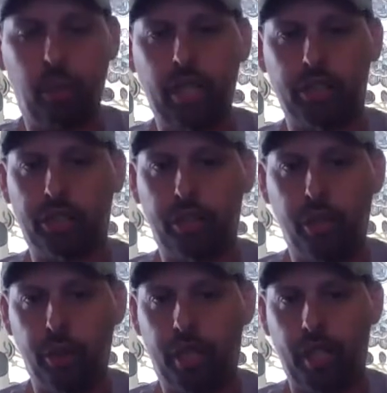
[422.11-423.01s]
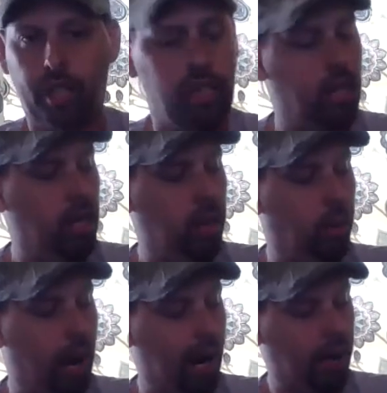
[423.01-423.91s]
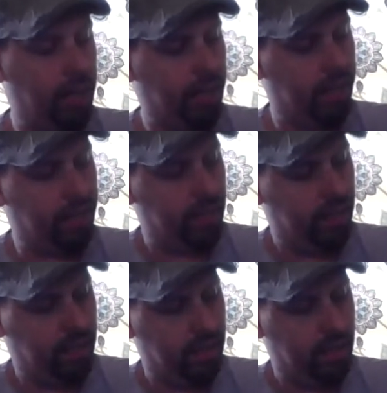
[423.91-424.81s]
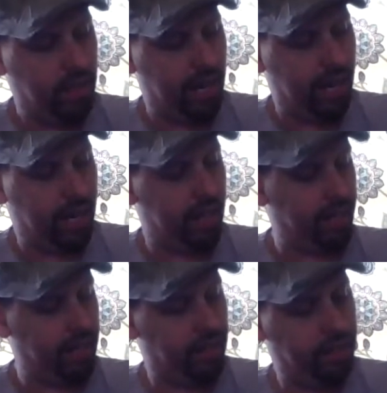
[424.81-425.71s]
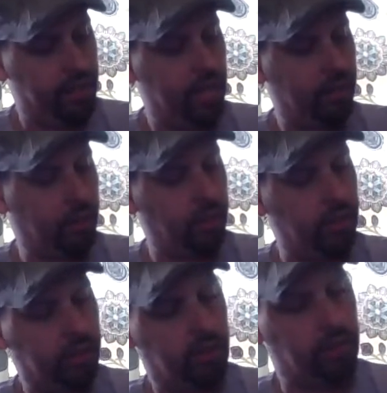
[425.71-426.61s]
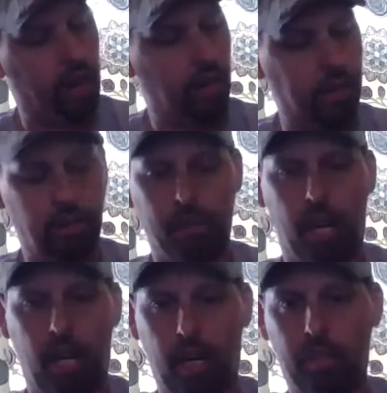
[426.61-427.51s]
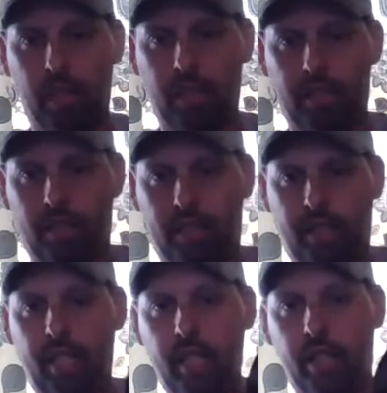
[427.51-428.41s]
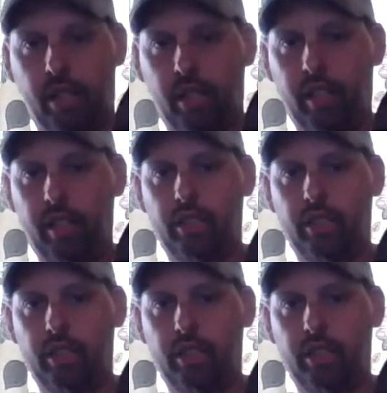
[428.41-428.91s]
wish, you could wire in another volume knob here